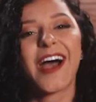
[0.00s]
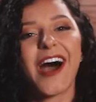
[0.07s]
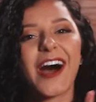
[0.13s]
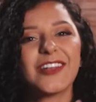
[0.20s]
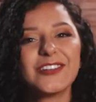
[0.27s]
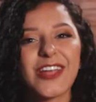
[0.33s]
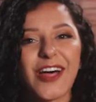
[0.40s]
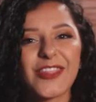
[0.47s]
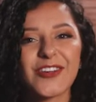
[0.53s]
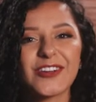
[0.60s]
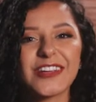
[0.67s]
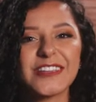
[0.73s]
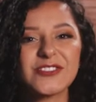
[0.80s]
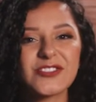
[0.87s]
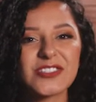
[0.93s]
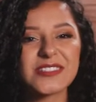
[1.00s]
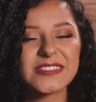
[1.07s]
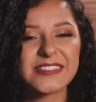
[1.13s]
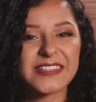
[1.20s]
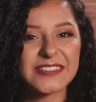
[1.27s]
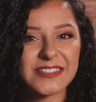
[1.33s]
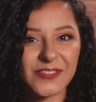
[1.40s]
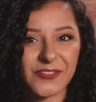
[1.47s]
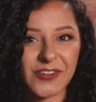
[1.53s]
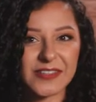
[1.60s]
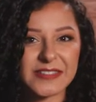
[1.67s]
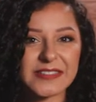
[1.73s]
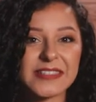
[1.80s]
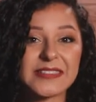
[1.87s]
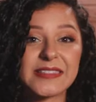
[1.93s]
Another interesting
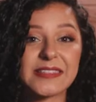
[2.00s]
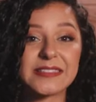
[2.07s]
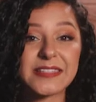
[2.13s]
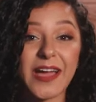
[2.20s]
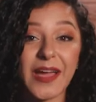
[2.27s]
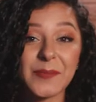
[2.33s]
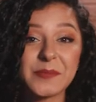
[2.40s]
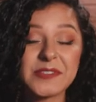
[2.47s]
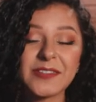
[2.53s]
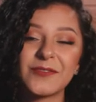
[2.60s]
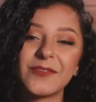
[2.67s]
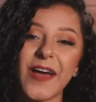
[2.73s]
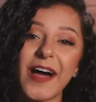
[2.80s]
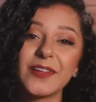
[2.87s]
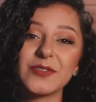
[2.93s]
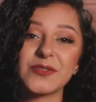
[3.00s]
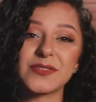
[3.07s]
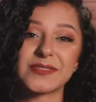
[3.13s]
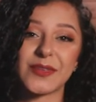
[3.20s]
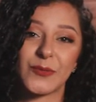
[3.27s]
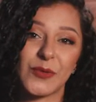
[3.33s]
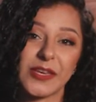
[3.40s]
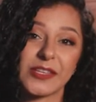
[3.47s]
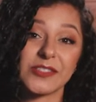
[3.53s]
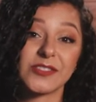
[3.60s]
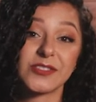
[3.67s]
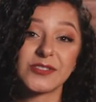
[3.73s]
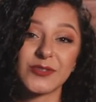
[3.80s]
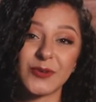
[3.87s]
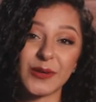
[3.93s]
difference is the types of values that we can
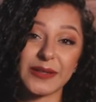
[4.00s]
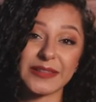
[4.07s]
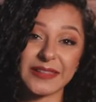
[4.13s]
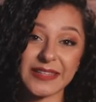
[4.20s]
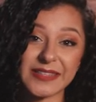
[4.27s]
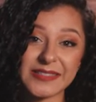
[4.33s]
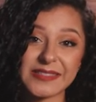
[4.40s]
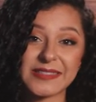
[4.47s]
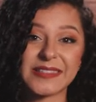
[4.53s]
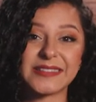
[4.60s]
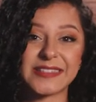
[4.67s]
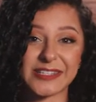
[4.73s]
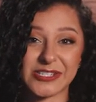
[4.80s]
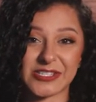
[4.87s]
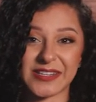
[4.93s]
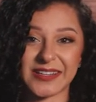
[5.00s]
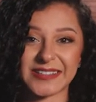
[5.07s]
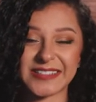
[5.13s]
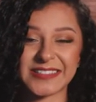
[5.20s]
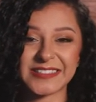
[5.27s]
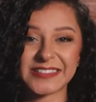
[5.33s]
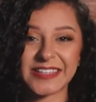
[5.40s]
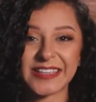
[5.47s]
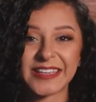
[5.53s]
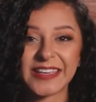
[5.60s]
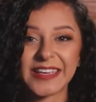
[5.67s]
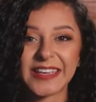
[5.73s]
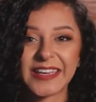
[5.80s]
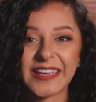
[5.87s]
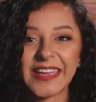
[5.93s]
store in lists and dictionaries.
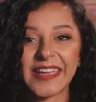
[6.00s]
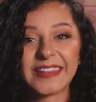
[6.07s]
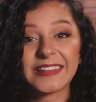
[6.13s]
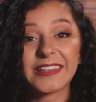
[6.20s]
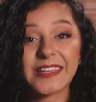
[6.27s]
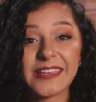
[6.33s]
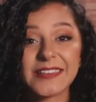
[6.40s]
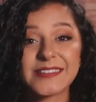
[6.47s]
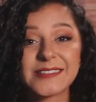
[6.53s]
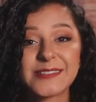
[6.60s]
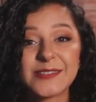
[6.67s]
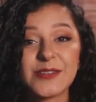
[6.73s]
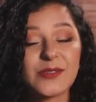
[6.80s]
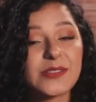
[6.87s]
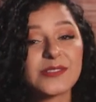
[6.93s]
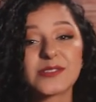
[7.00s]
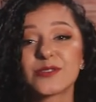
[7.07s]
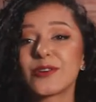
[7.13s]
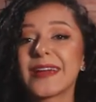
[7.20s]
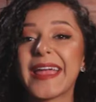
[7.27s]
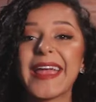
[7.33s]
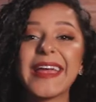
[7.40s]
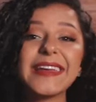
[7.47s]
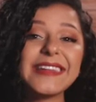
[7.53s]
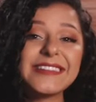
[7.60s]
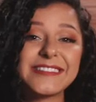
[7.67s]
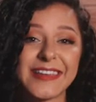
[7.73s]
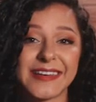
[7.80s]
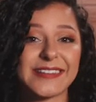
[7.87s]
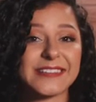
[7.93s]
In lists, you can store any
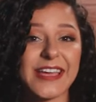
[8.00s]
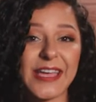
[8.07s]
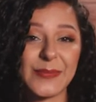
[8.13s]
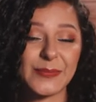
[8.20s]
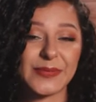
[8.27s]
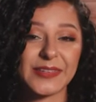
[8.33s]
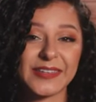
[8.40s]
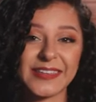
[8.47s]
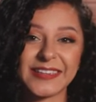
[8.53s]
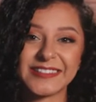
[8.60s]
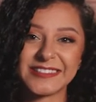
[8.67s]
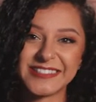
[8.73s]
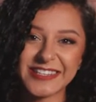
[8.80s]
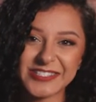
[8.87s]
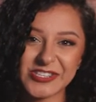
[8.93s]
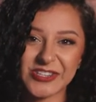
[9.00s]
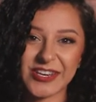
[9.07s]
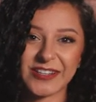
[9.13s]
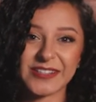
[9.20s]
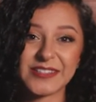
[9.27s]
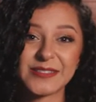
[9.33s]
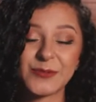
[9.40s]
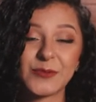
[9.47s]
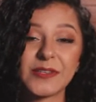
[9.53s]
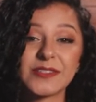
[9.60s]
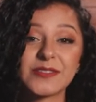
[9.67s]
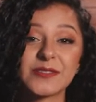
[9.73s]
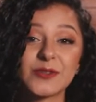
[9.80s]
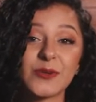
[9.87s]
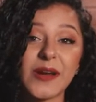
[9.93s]
data type. In dictionaries, we
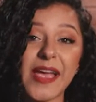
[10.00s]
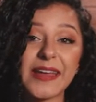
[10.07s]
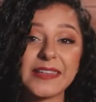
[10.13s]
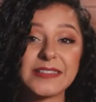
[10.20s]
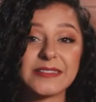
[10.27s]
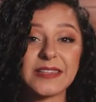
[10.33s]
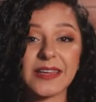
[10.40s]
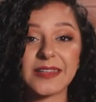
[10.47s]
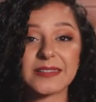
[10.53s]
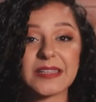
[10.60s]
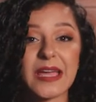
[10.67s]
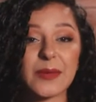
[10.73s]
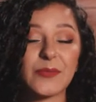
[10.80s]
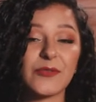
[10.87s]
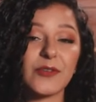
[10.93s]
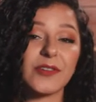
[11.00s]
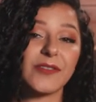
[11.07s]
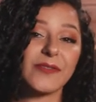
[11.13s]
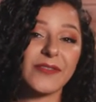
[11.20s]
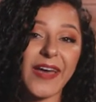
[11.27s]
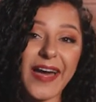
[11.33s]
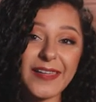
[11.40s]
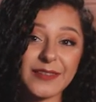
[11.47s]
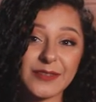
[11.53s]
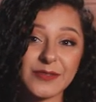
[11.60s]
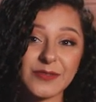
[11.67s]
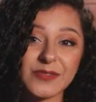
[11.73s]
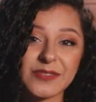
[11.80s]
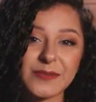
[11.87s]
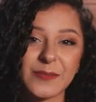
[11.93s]
can store any data type for the
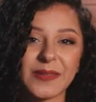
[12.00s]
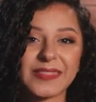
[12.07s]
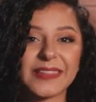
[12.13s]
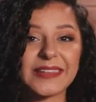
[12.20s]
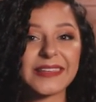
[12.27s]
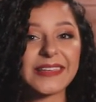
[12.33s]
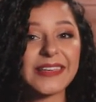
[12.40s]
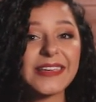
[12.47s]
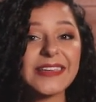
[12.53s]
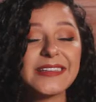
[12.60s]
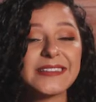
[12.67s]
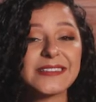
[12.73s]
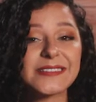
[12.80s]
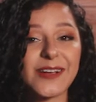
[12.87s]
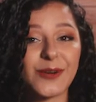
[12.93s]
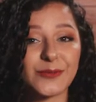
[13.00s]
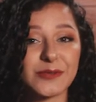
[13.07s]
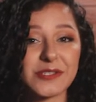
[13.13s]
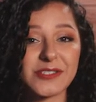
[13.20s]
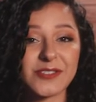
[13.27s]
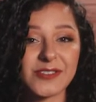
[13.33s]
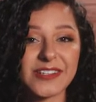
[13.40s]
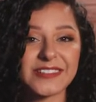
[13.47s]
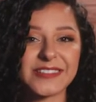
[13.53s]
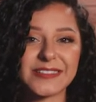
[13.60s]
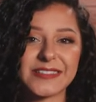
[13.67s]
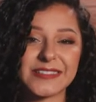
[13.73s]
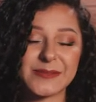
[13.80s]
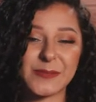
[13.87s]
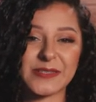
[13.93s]
values, but the keys are restricted
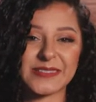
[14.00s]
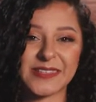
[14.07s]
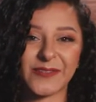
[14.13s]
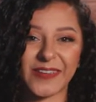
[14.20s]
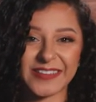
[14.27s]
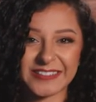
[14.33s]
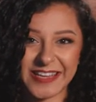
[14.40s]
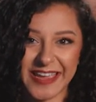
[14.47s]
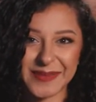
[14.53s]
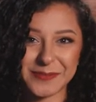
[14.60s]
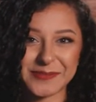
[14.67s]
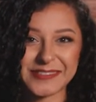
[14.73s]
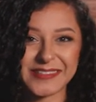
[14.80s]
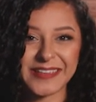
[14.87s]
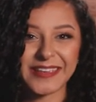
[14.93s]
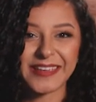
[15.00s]
to specific types.